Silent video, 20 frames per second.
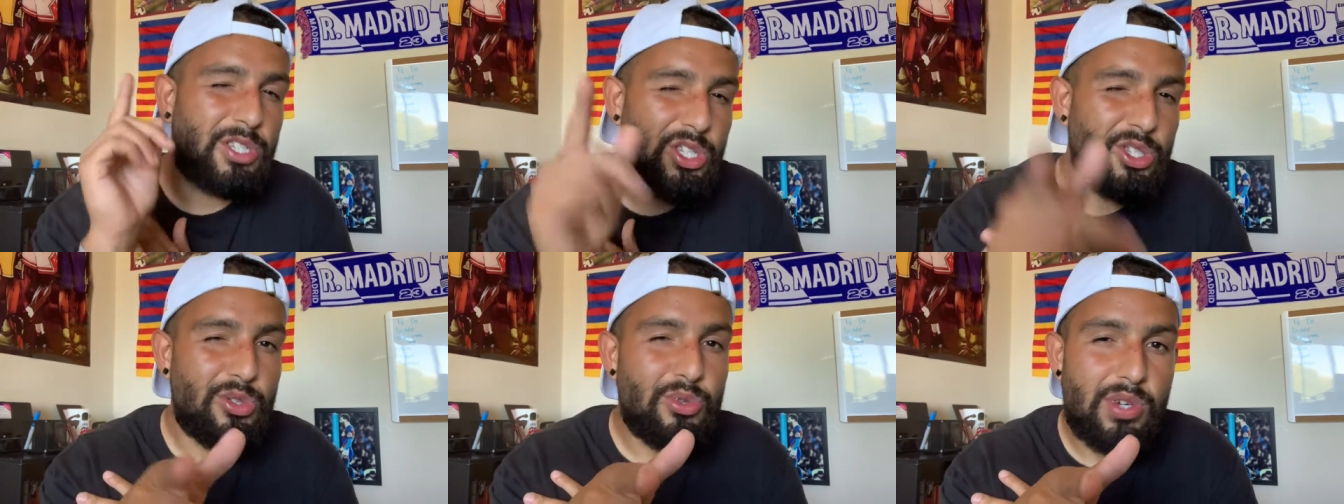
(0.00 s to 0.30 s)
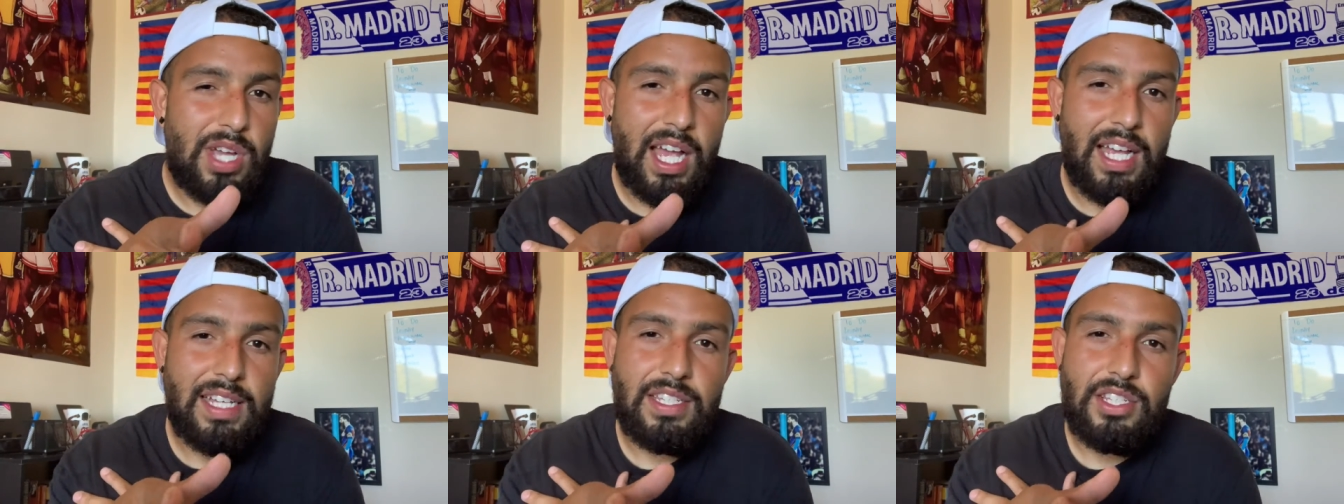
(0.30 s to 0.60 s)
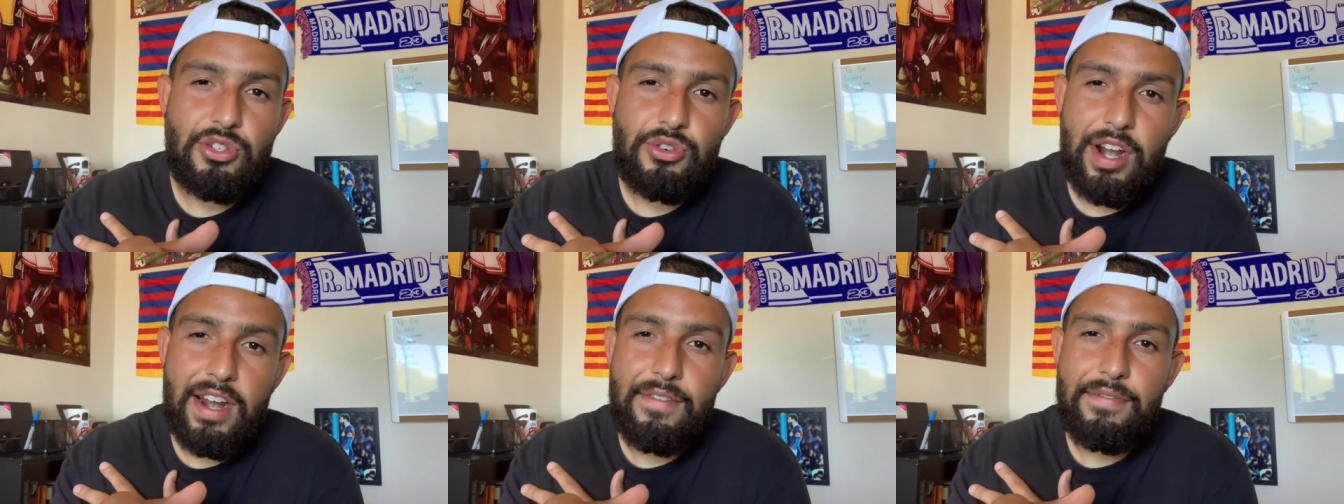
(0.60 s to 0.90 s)
to you guys
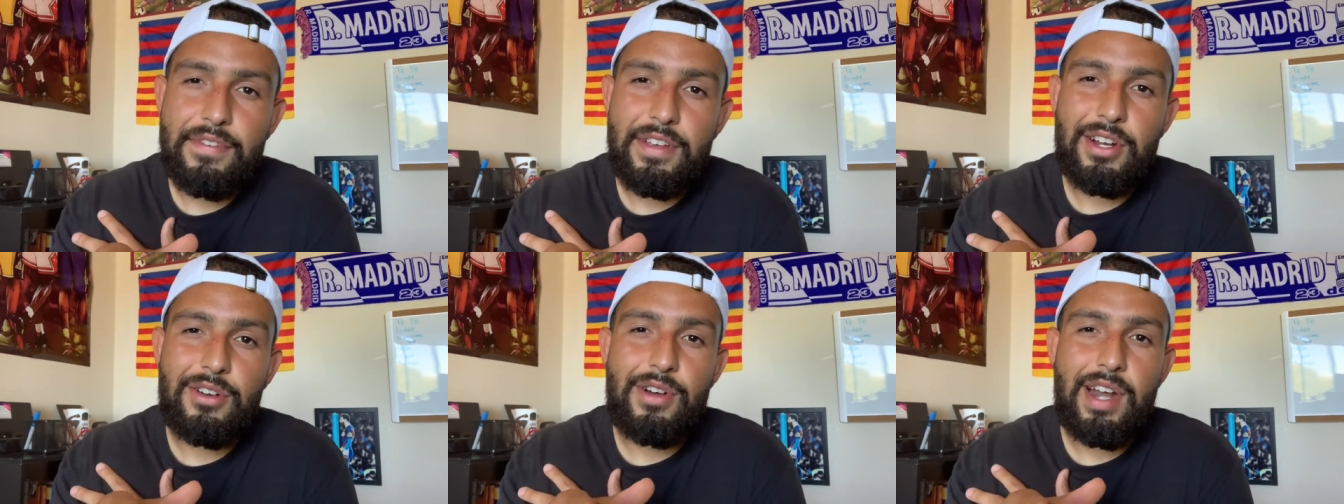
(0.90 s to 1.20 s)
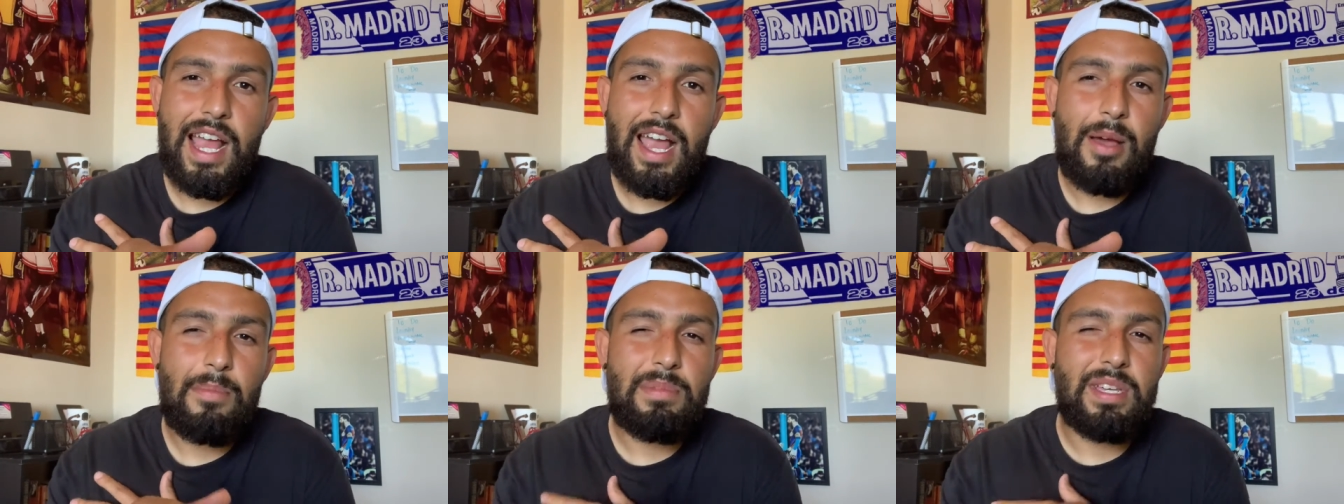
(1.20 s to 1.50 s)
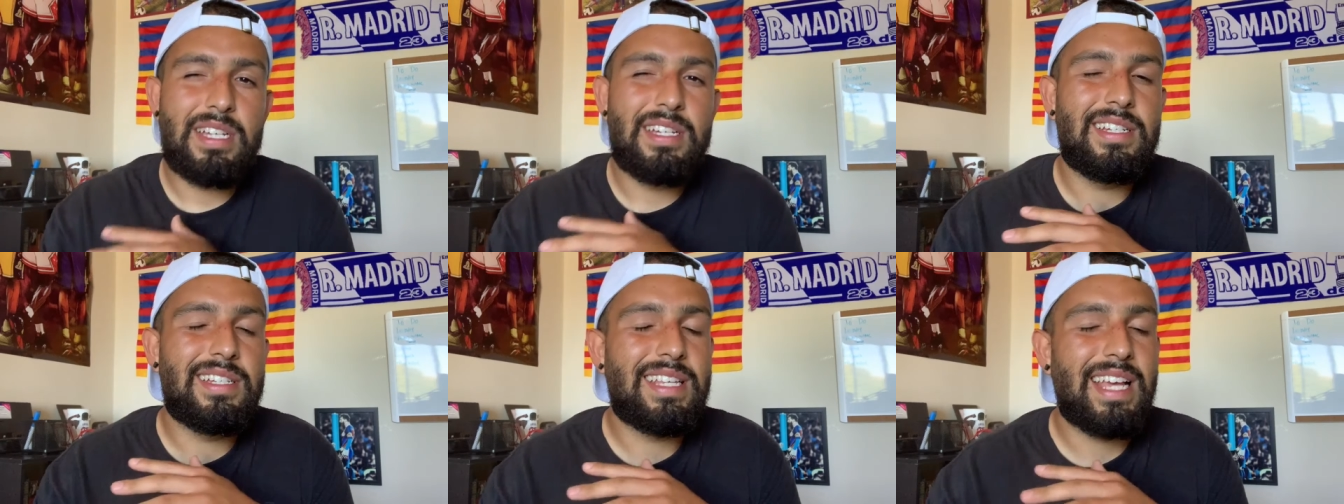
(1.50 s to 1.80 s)
to try to figure it out
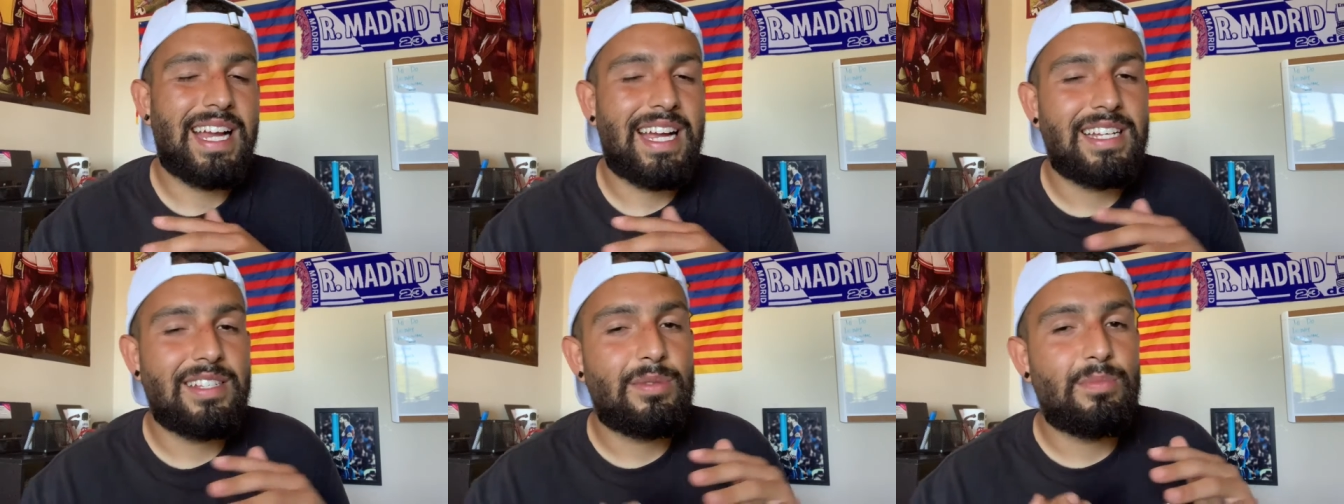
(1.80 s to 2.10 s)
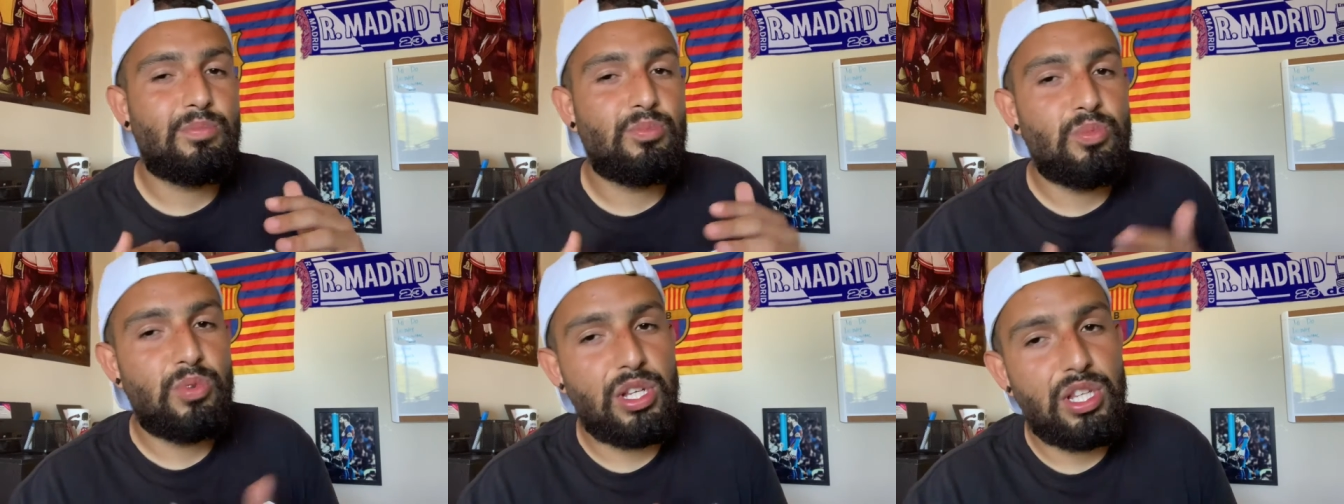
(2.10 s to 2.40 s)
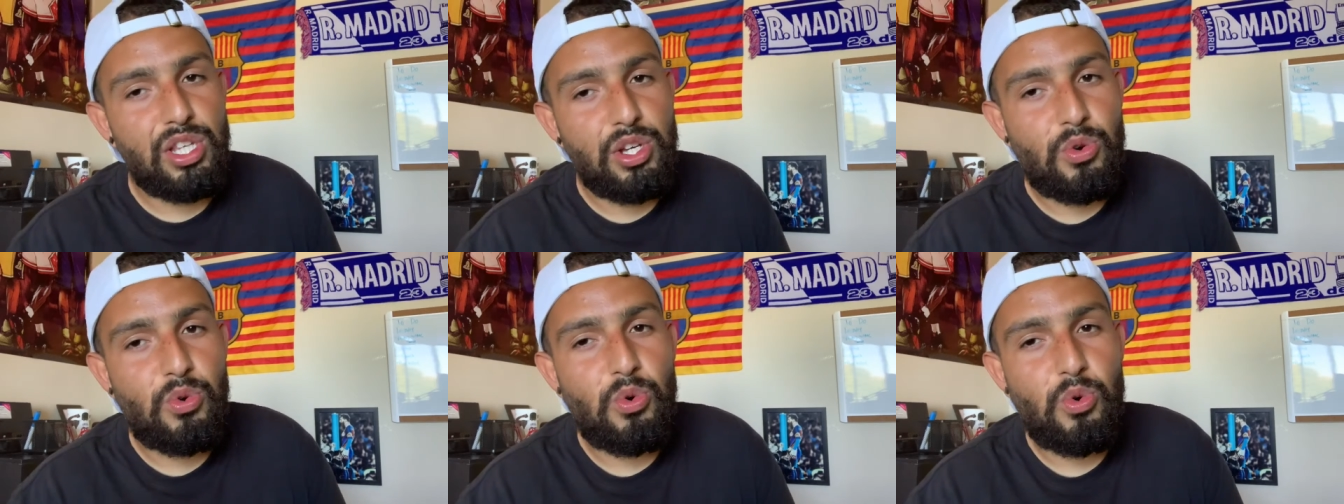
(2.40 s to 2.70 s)
because I got some
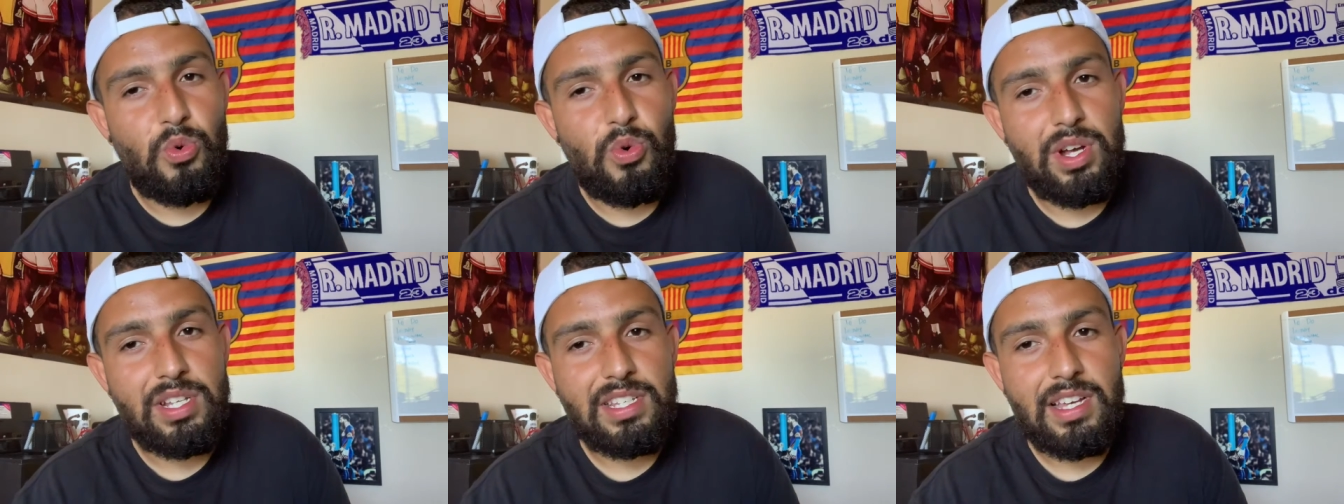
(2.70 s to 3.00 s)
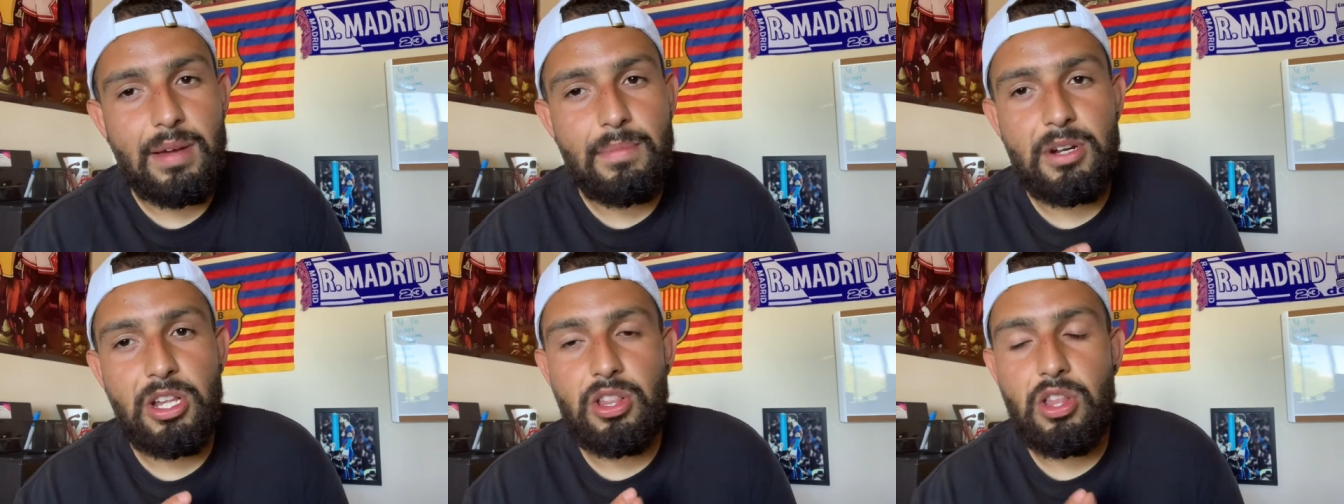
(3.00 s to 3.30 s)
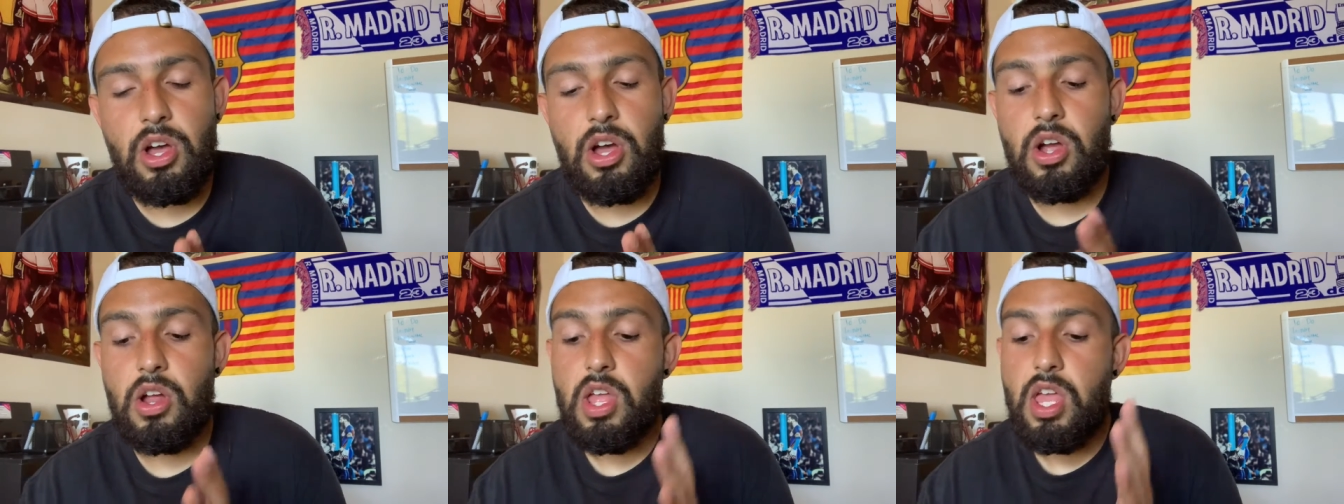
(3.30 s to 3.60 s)
really cool ones coming
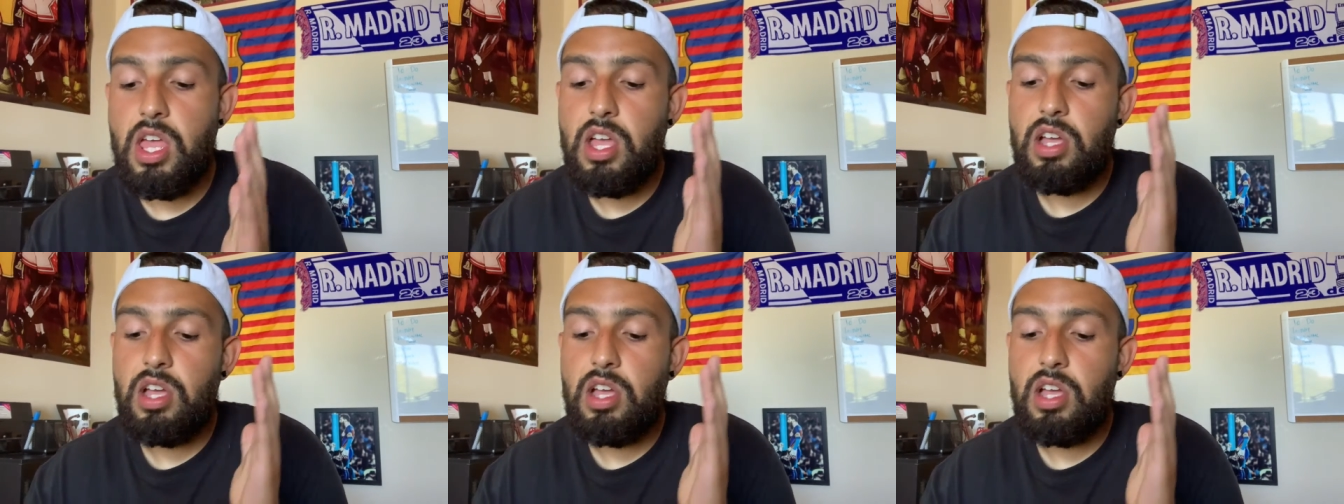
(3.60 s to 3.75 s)
along.